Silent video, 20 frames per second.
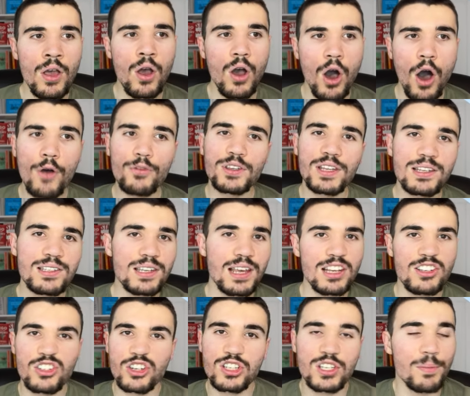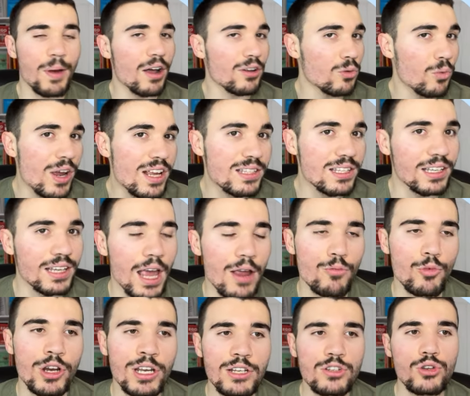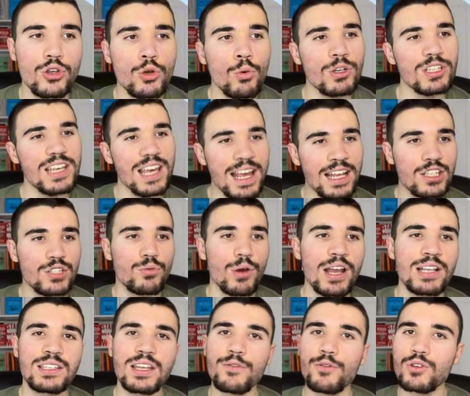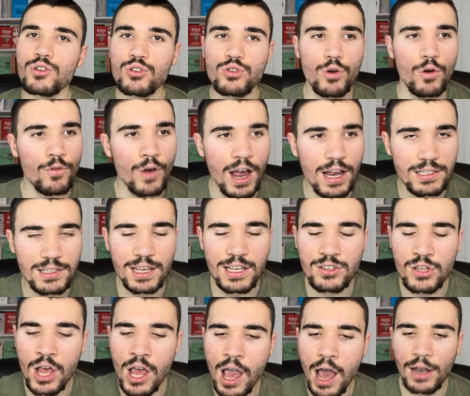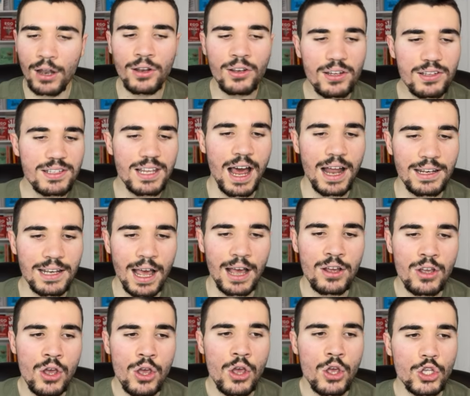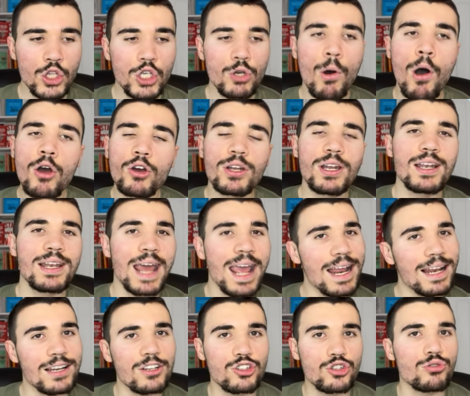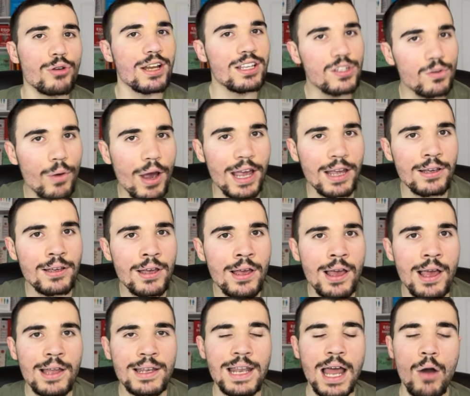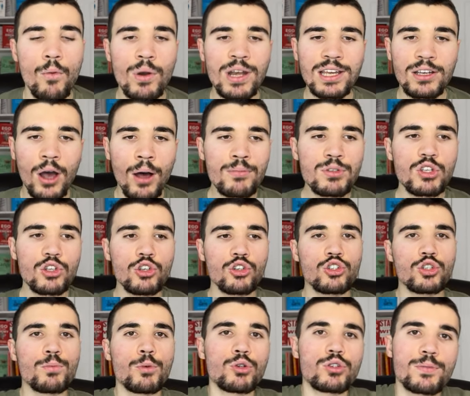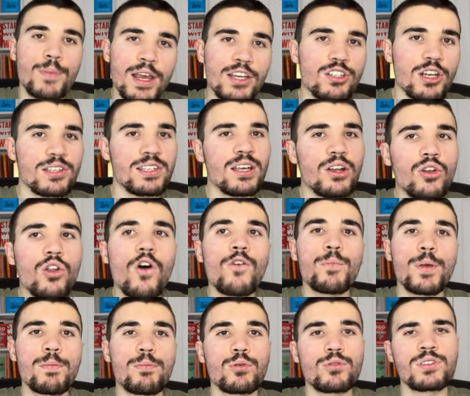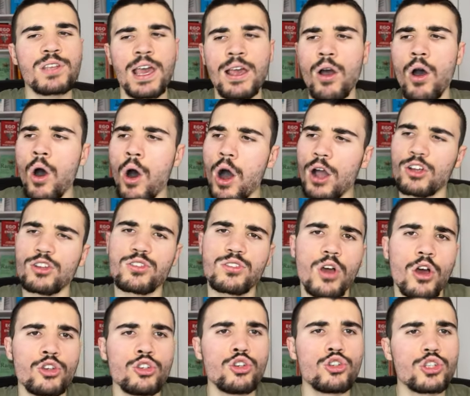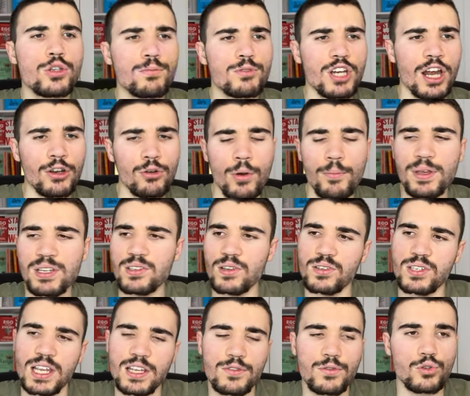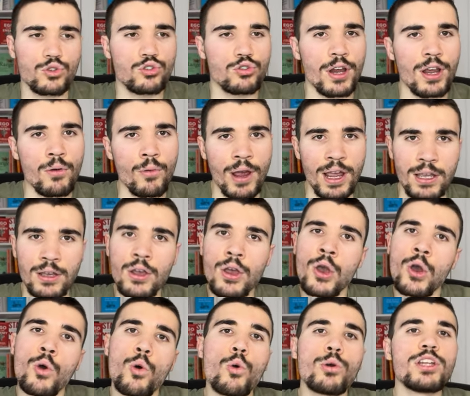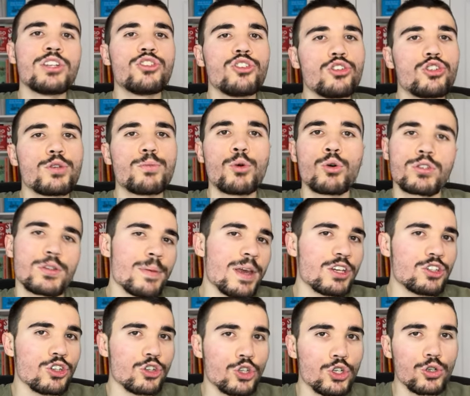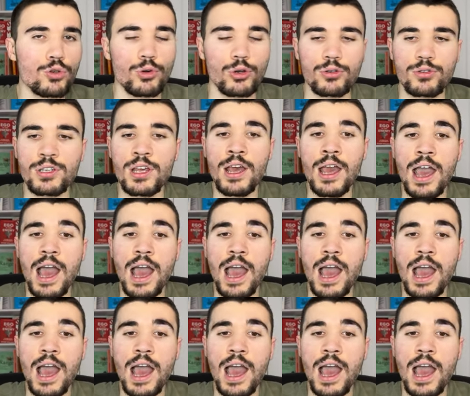After this, it's just about the waiting game, really. So you want to iterate different sort of ideas and understand that you aren't going to nail it straight away. Now, when it comes to YouTube automation, I see a lot of people say, oh, I could start a YouTube channel and be successful straight away. All these YouTube automation gurus.